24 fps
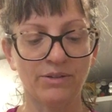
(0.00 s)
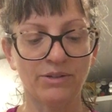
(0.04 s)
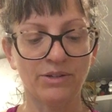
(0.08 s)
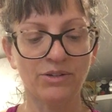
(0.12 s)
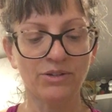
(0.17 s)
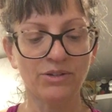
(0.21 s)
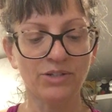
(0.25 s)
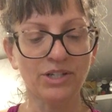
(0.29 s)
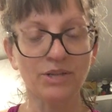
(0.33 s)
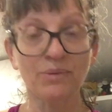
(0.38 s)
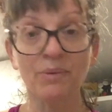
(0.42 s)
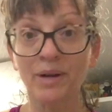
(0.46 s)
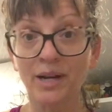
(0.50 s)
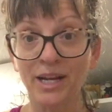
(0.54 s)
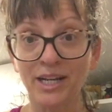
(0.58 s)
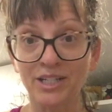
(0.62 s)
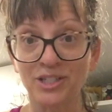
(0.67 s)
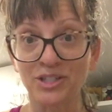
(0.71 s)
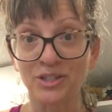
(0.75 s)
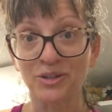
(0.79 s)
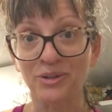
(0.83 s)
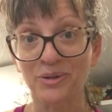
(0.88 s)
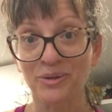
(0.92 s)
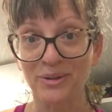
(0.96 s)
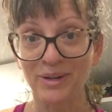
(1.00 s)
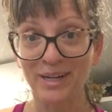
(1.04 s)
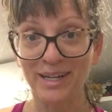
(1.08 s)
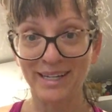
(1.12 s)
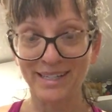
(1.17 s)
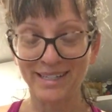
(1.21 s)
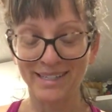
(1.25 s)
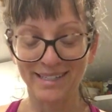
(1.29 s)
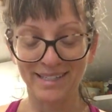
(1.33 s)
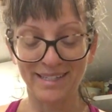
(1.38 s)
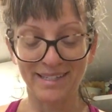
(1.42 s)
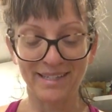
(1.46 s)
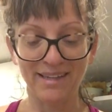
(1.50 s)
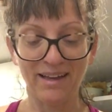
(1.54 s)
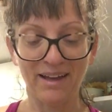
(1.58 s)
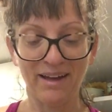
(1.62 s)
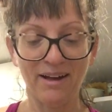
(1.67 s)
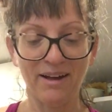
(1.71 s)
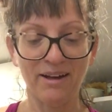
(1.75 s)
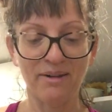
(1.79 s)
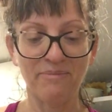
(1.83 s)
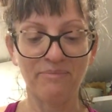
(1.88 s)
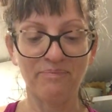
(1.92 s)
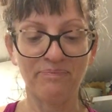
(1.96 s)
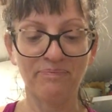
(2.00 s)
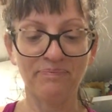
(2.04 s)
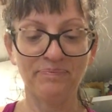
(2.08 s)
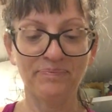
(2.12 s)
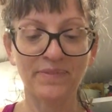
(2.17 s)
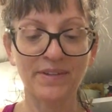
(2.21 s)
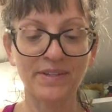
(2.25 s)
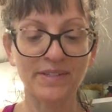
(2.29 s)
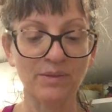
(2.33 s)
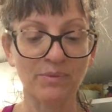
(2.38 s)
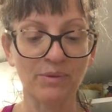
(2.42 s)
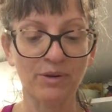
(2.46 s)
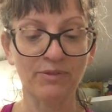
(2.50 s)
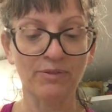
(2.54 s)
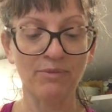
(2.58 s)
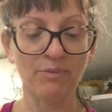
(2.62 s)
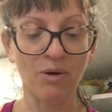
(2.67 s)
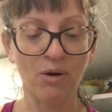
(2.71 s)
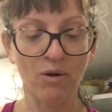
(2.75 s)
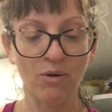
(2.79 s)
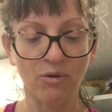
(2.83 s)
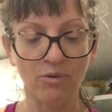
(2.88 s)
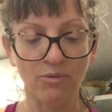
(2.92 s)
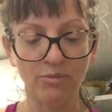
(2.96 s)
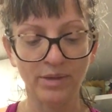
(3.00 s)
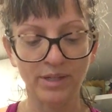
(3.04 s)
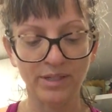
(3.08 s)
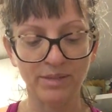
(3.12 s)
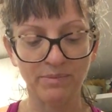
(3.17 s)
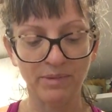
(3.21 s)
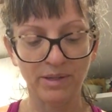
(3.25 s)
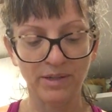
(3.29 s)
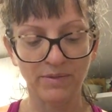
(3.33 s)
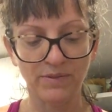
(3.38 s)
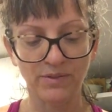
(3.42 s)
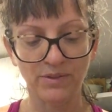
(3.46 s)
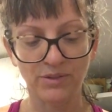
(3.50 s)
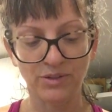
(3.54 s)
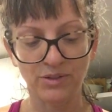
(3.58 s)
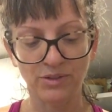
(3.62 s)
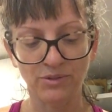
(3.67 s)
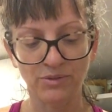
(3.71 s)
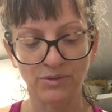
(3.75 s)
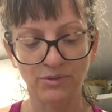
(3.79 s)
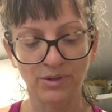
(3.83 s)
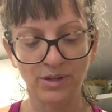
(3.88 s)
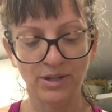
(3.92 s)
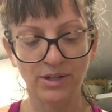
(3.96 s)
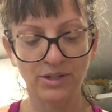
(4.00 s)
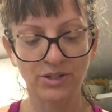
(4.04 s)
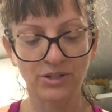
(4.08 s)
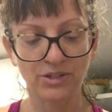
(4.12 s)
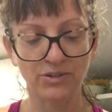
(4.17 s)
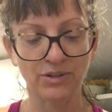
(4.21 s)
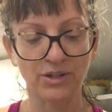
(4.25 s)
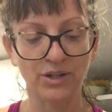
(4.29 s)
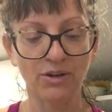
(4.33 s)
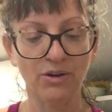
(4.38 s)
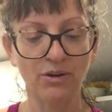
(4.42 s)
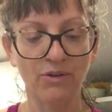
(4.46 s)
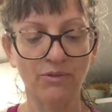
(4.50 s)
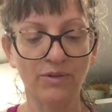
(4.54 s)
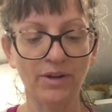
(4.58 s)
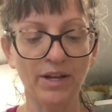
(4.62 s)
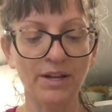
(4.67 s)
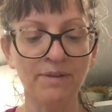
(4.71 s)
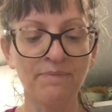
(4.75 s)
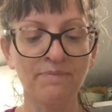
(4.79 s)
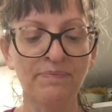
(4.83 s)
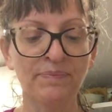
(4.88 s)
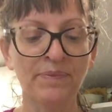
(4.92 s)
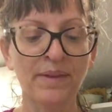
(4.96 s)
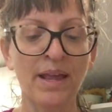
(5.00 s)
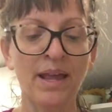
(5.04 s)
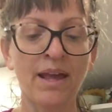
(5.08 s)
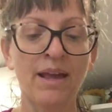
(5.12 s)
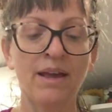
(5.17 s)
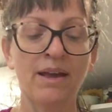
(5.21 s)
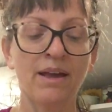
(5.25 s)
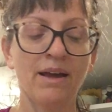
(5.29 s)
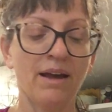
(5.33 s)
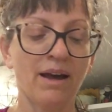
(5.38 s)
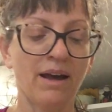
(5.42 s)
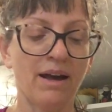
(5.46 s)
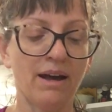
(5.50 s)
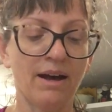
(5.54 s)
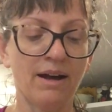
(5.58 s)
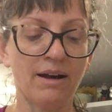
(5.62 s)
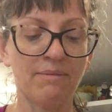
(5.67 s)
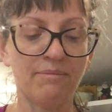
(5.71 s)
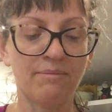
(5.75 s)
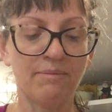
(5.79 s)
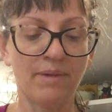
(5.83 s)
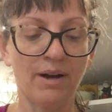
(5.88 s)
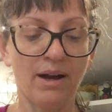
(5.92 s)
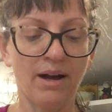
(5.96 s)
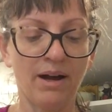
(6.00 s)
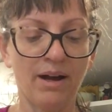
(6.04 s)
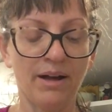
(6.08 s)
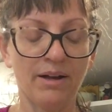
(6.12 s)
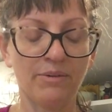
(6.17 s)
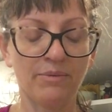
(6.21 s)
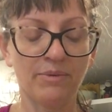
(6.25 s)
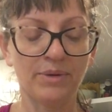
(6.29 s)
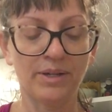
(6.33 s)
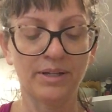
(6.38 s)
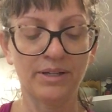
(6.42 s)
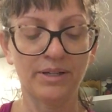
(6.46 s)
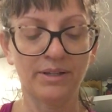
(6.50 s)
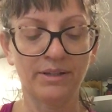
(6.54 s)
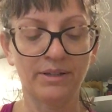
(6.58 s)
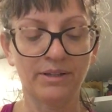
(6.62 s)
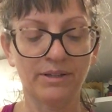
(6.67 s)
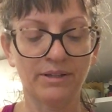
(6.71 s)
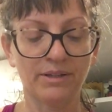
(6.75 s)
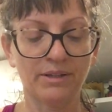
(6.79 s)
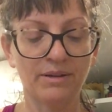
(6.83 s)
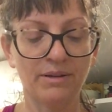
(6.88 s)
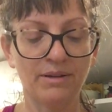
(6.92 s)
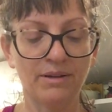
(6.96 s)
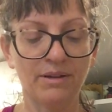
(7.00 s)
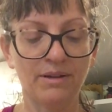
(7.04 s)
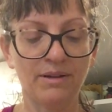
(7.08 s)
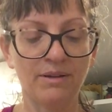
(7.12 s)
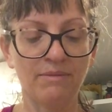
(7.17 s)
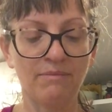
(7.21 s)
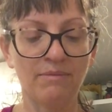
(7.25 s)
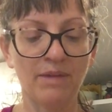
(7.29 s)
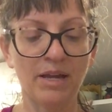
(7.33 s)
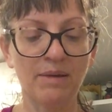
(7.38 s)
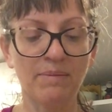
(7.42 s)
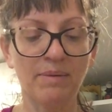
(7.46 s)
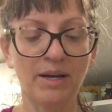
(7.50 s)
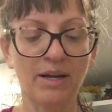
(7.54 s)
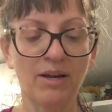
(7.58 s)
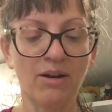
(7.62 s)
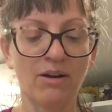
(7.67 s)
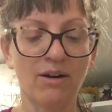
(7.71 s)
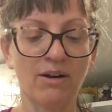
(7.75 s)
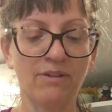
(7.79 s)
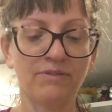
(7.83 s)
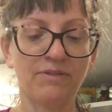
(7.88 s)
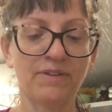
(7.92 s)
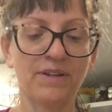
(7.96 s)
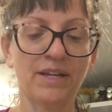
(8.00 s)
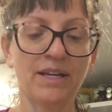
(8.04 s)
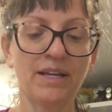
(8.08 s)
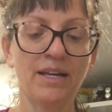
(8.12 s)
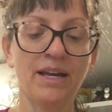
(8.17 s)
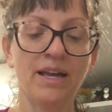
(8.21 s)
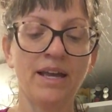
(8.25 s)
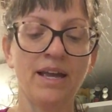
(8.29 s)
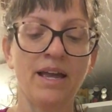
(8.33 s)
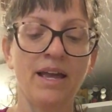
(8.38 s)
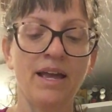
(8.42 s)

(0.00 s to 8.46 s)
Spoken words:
usually what I do is, because I work from home, as many of you do during COVID, I will make my coffee,